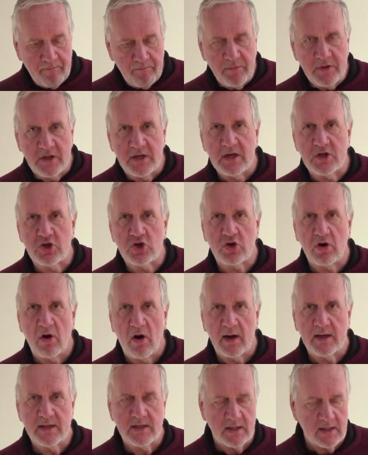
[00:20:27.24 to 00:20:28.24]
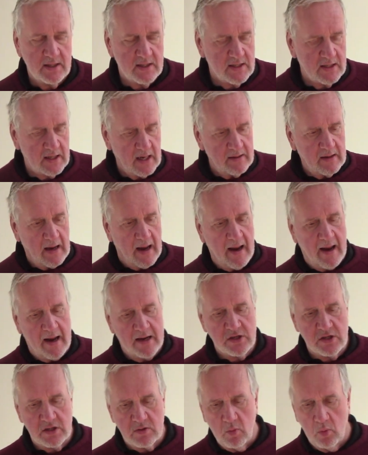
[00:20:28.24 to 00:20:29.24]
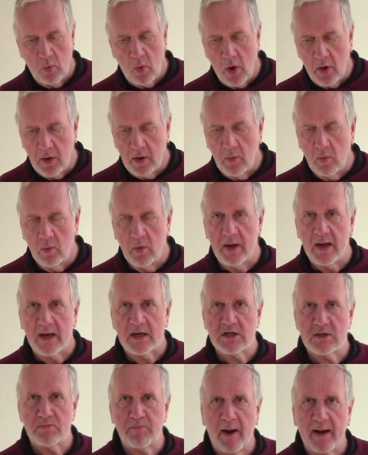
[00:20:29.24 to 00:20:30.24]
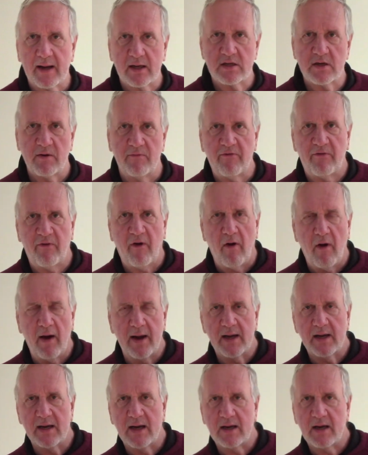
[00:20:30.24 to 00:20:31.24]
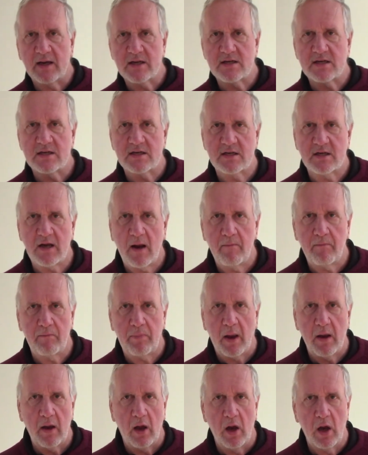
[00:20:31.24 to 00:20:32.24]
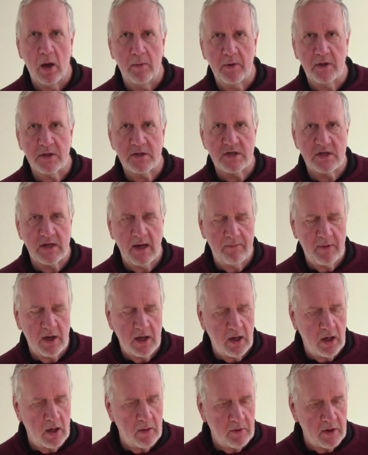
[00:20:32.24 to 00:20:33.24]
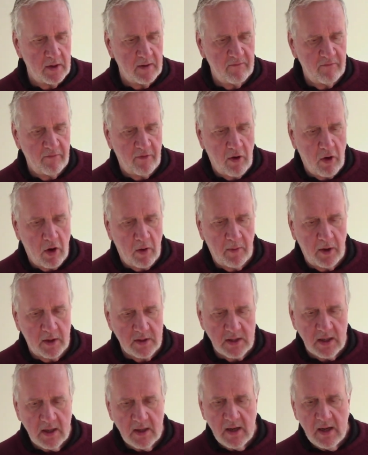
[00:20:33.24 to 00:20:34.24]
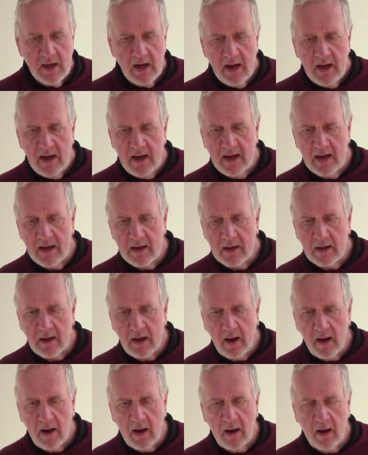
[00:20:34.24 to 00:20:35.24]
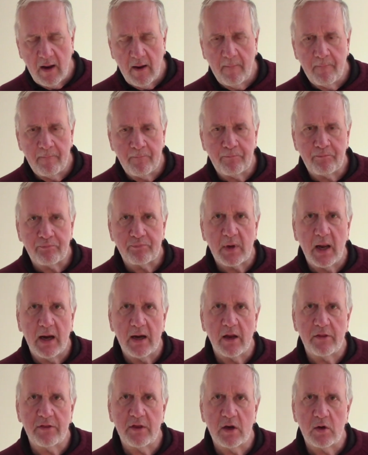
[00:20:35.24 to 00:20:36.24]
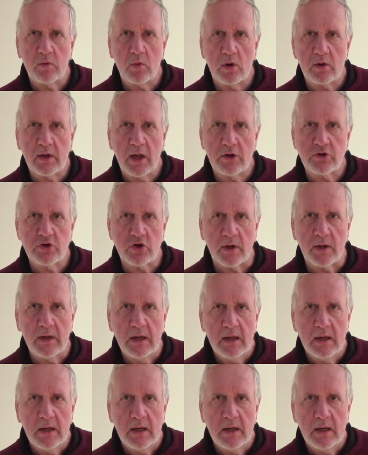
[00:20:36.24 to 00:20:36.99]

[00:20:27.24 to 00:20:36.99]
detritus as one would expect to find in a suburban, semi-urban environment in a third world country.